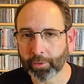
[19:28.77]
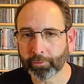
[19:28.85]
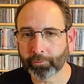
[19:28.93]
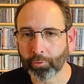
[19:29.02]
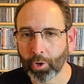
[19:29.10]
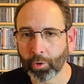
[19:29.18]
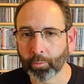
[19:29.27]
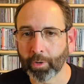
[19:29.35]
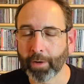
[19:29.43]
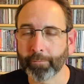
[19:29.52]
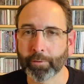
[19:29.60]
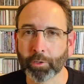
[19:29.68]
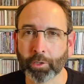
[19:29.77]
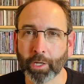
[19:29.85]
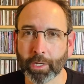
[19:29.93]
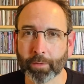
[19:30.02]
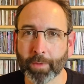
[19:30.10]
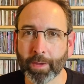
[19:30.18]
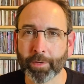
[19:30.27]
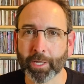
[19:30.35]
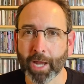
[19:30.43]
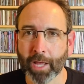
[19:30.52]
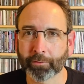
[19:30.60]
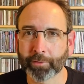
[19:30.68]
song where I feel like maybe an
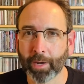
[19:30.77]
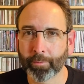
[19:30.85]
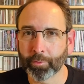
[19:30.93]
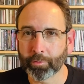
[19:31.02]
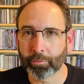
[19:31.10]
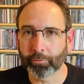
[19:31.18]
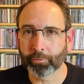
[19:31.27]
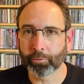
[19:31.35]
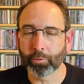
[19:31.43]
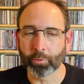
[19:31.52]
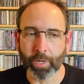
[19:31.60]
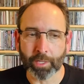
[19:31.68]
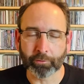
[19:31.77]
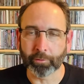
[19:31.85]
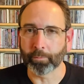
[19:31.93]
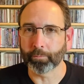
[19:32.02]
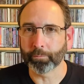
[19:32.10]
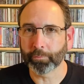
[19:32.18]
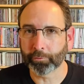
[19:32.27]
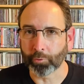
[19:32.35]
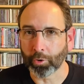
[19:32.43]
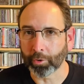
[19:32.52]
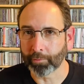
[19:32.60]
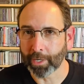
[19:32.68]
outside producer who had some
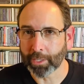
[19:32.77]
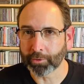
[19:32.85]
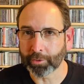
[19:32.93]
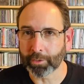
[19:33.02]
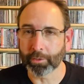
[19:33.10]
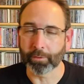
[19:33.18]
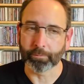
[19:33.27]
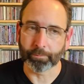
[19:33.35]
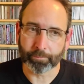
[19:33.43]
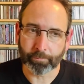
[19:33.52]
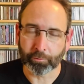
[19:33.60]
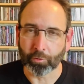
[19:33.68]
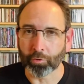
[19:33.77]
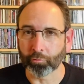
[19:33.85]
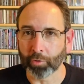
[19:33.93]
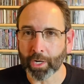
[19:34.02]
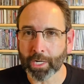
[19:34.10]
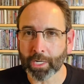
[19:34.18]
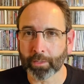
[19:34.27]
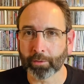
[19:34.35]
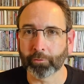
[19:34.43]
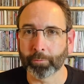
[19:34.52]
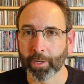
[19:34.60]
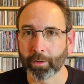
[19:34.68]
song arranging and songwriting
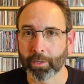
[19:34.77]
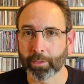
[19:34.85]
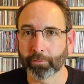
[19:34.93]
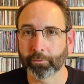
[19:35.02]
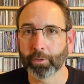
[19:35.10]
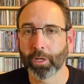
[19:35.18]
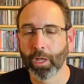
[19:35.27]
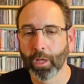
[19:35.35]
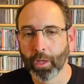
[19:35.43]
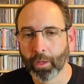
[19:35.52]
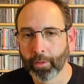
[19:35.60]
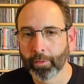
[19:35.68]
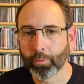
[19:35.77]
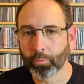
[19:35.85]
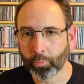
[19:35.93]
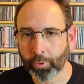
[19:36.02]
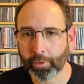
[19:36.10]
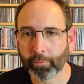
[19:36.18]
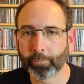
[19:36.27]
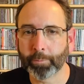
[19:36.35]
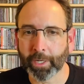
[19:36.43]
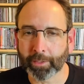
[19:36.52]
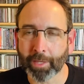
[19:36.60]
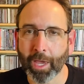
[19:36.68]
experience would have
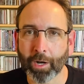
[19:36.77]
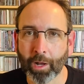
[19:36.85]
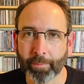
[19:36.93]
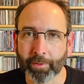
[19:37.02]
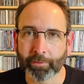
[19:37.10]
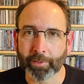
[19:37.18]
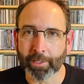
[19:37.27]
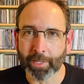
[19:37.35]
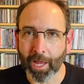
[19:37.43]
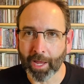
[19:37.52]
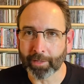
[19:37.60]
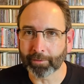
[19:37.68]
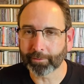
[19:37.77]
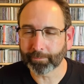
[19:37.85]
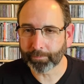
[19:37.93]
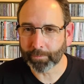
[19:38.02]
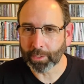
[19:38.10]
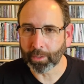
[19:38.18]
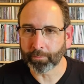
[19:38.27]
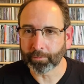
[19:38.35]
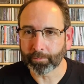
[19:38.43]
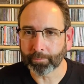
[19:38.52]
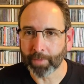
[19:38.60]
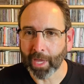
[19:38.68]
picked that up and said, guys, you know,
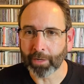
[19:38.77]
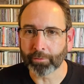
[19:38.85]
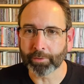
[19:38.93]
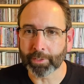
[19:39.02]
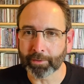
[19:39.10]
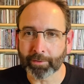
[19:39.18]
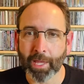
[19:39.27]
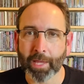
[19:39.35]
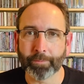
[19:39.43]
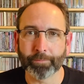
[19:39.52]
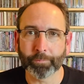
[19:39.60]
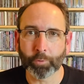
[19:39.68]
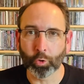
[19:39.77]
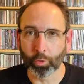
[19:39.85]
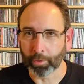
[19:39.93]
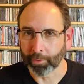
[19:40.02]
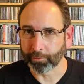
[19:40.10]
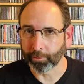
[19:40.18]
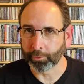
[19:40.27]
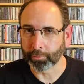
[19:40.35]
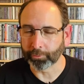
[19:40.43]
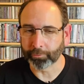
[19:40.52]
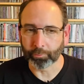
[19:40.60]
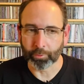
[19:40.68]
not only is that chorus a
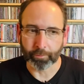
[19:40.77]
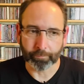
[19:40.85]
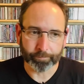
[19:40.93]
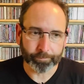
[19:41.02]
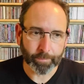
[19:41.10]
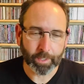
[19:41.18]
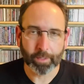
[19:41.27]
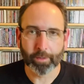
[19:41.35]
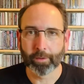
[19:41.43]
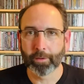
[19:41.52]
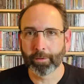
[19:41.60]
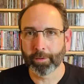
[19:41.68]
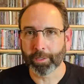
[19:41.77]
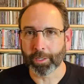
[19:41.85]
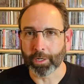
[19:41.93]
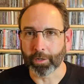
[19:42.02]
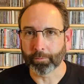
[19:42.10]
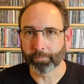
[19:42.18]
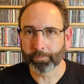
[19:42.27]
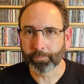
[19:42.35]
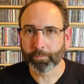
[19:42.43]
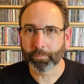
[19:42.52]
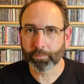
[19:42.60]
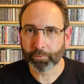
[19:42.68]
little sort of, you know,
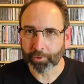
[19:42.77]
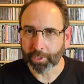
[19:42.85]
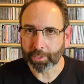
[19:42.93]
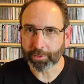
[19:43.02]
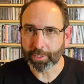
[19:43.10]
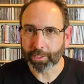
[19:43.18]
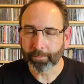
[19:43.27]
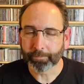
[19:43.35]
cheesy,